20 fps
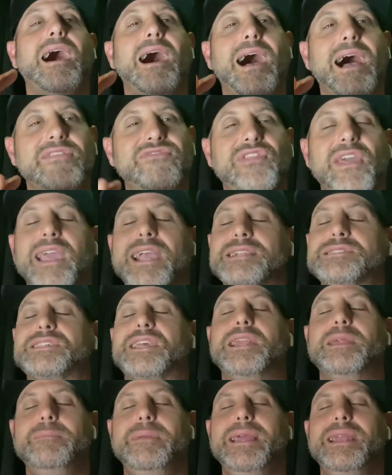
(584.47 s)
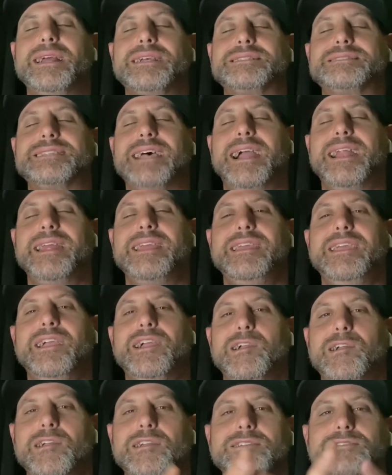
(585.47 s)
I think it's going to be an exciting
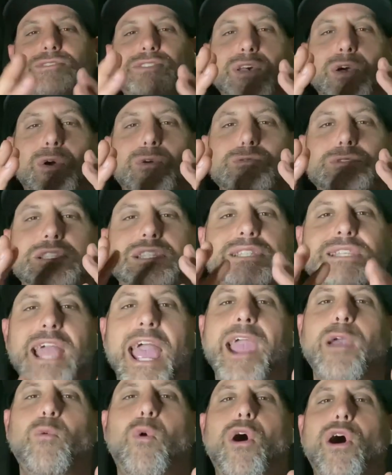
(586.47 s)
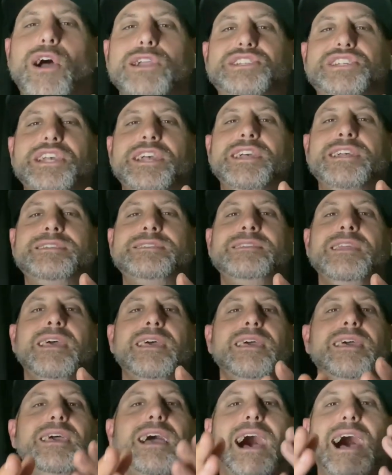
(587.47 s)
year. So stay watching.
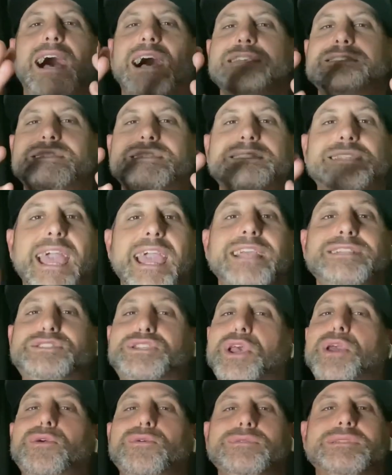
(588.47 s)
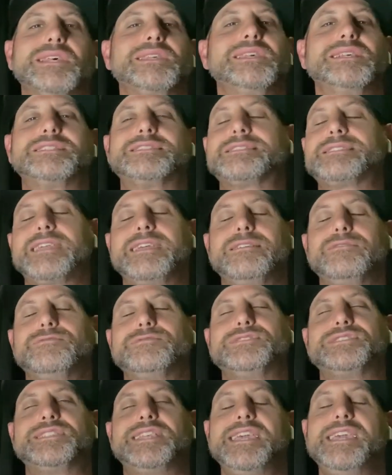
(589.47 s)
Stay tuned to this
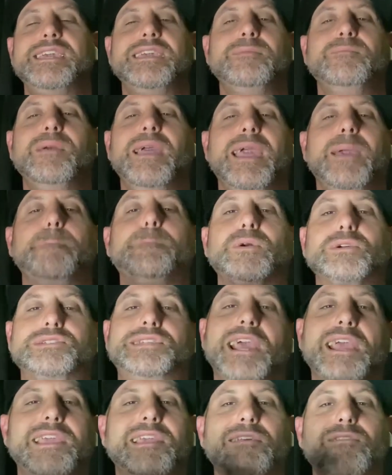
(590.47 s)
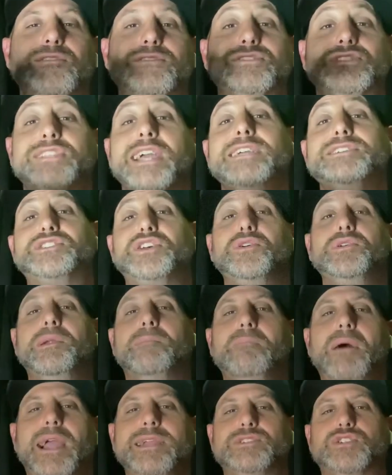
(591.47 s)
Steelers team. In particular, stay tuned to
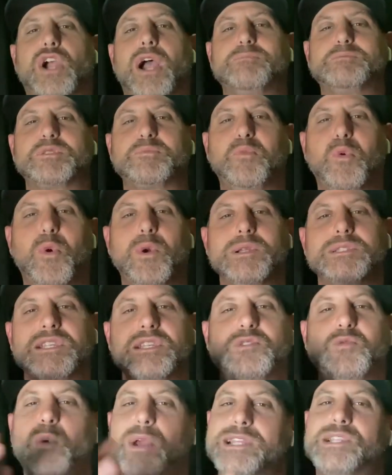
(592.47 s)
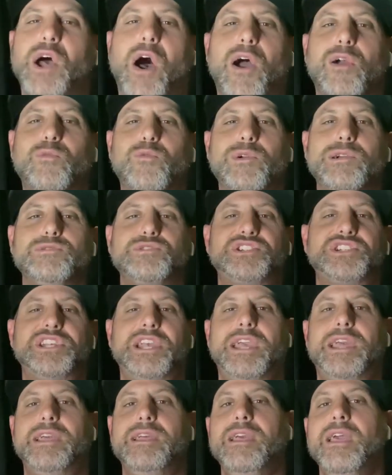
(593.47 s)
Mike Drop Sports as we talk real
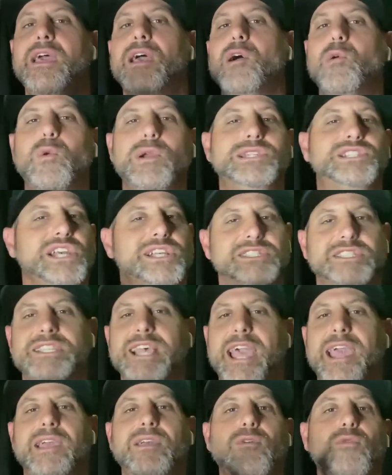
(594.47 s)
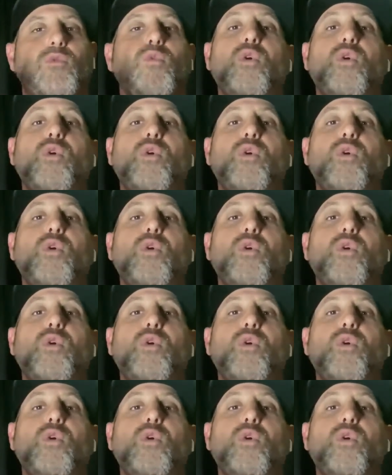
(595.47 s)
shit. We just say